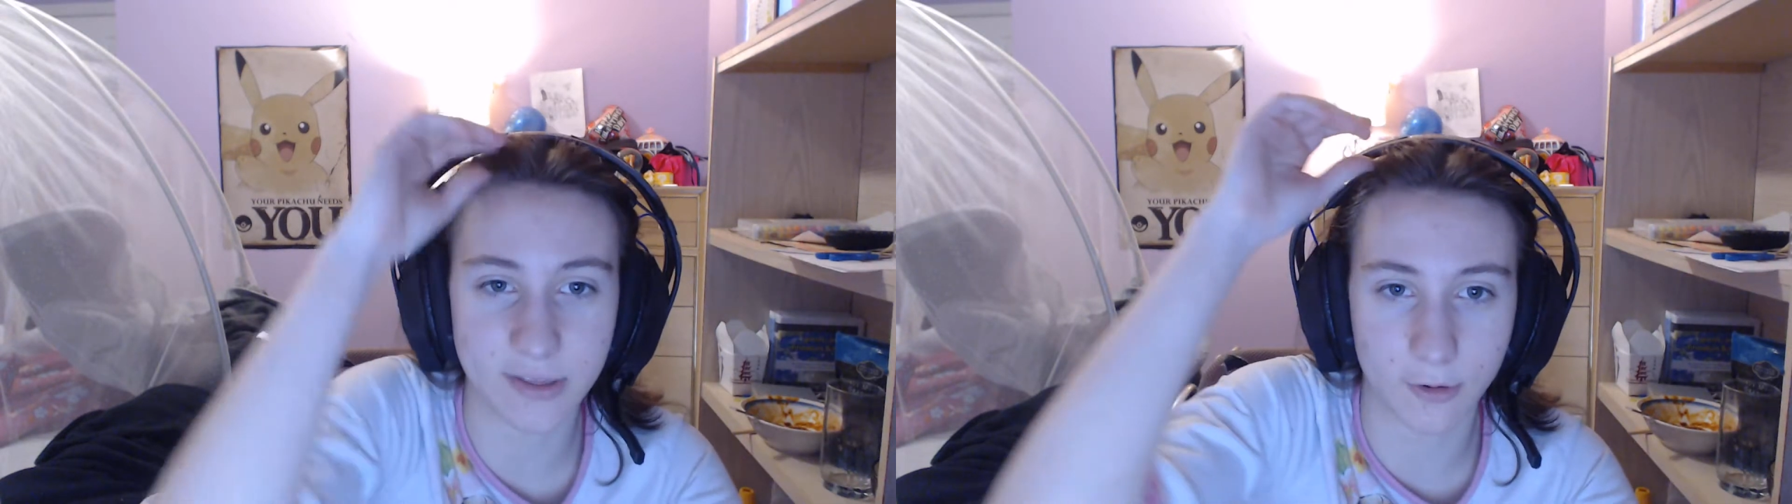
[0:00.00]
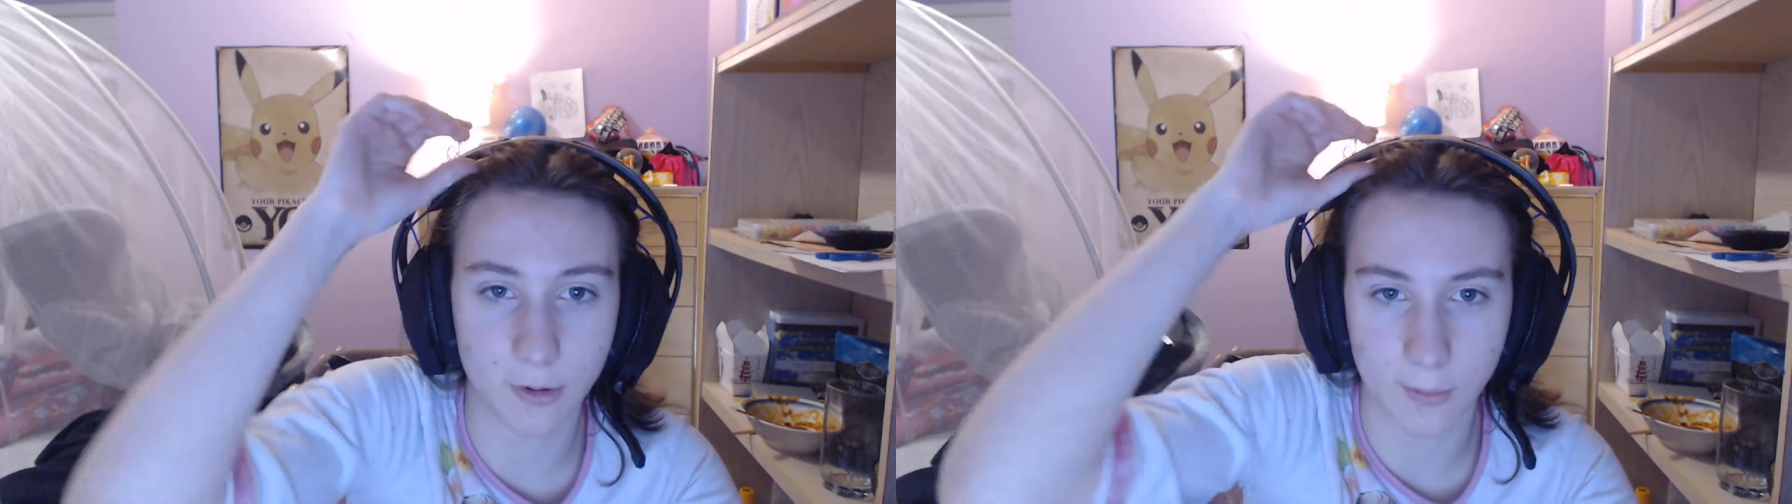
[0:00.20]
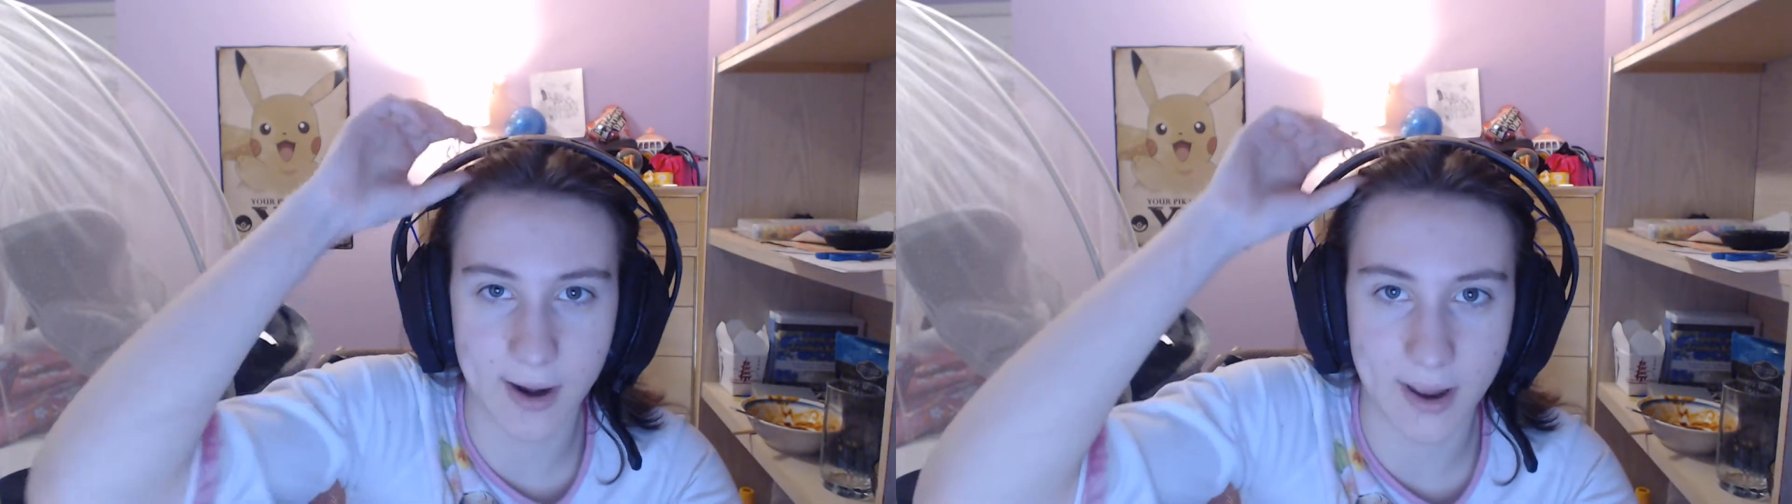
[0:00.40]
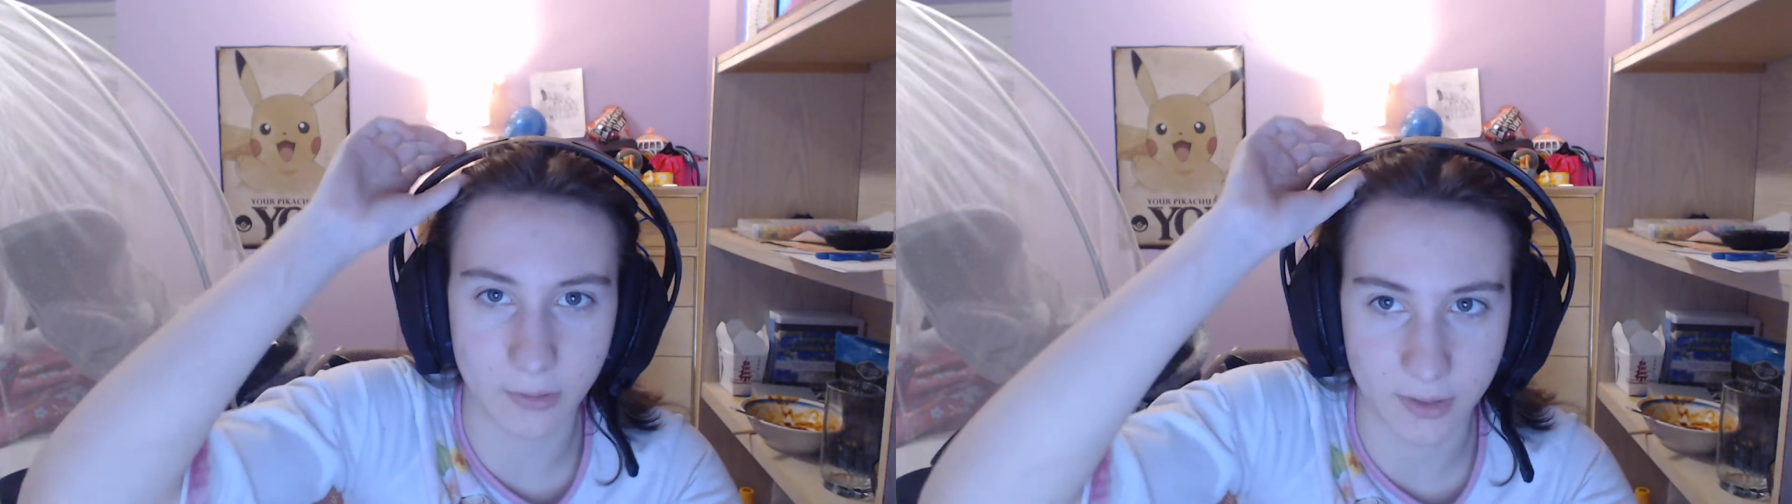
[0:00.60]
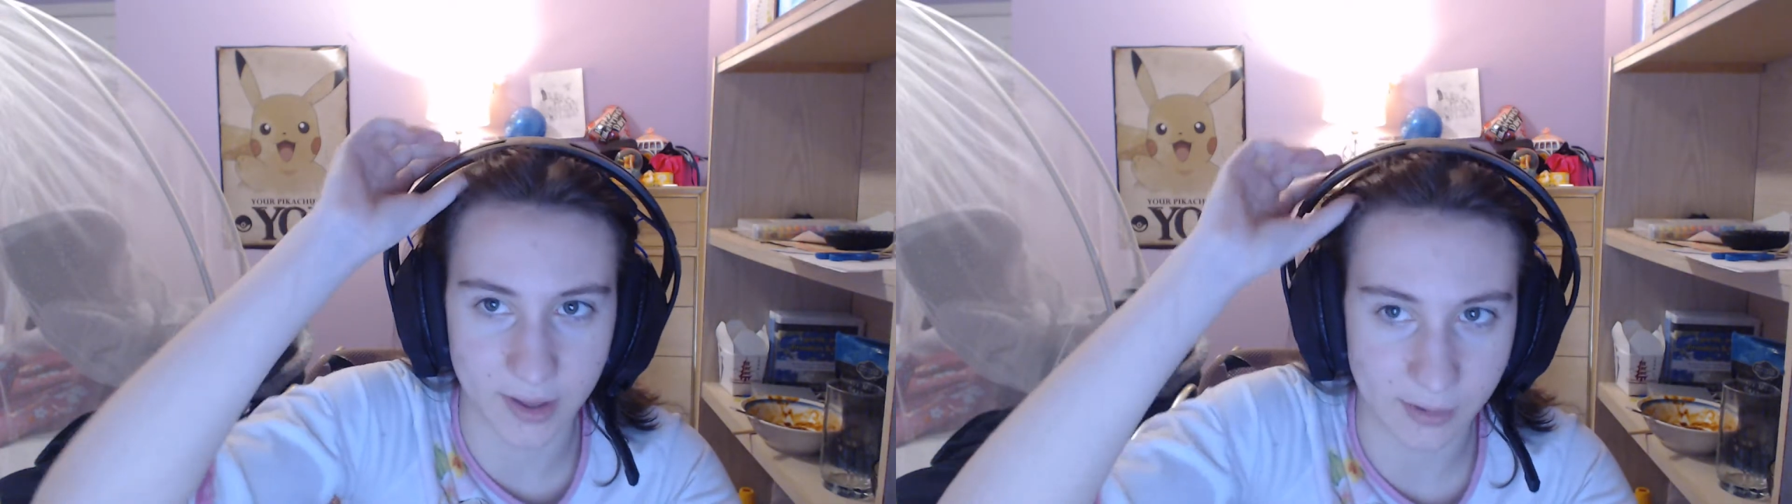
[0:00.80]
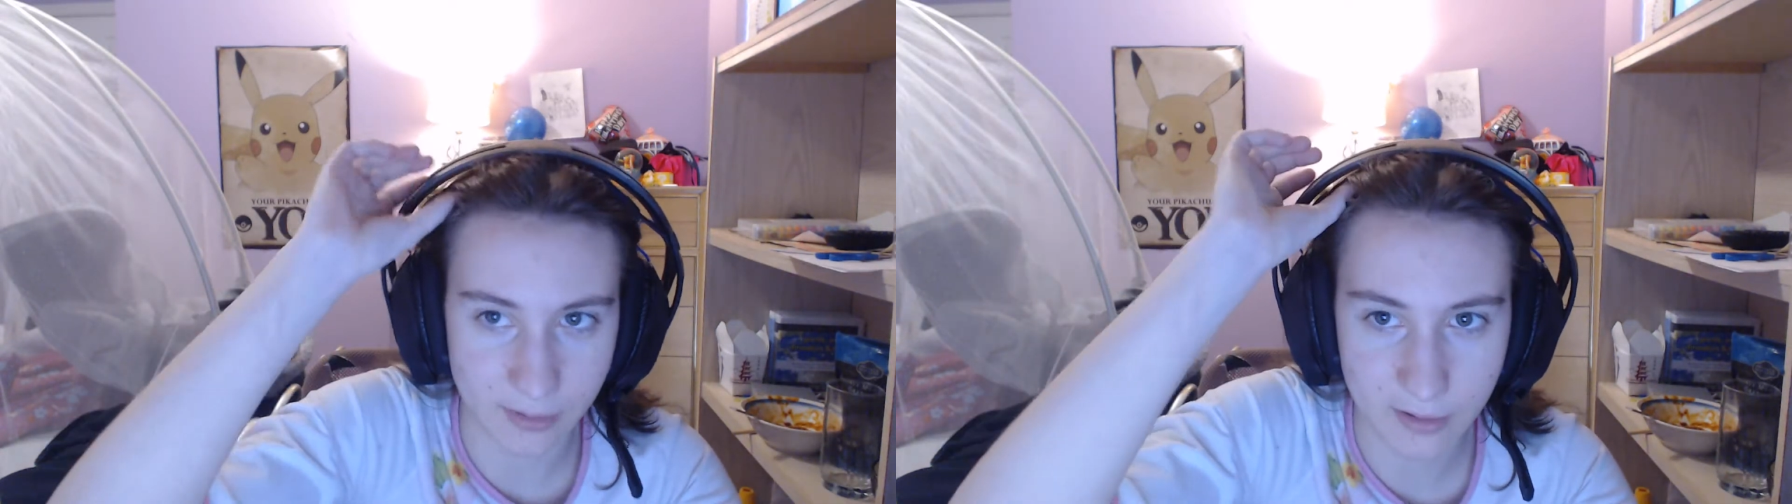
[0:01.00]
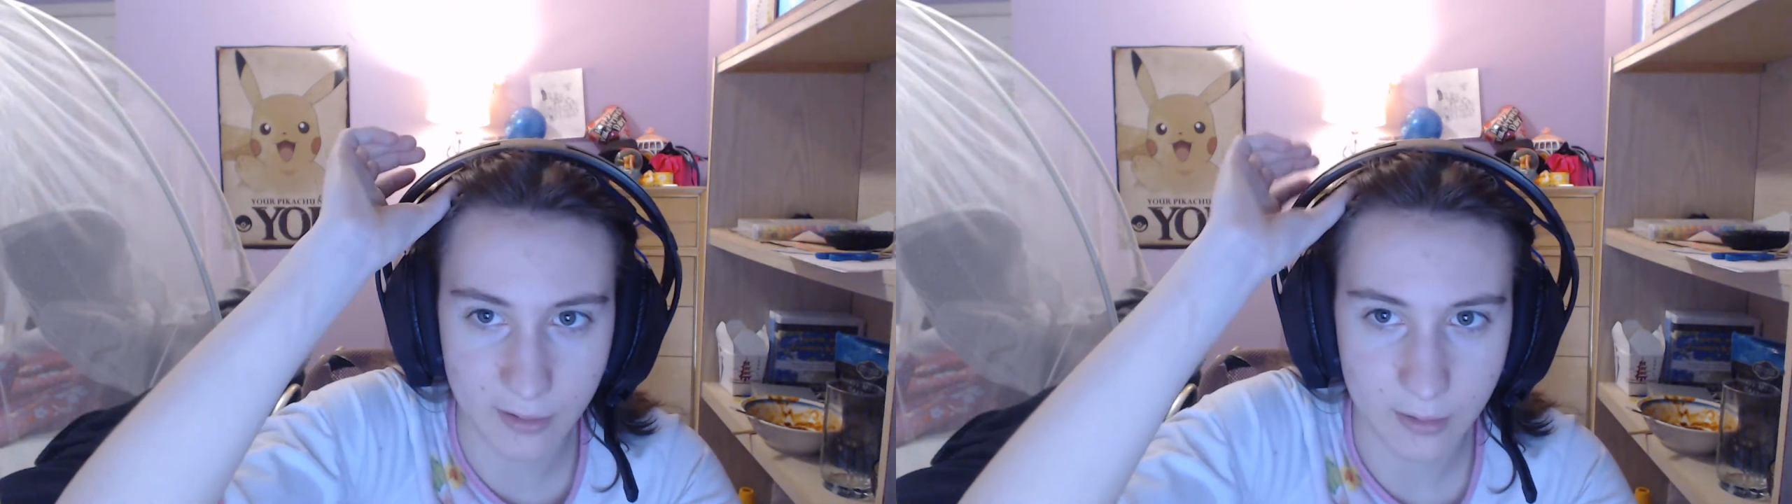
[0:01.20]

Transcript: throw around things.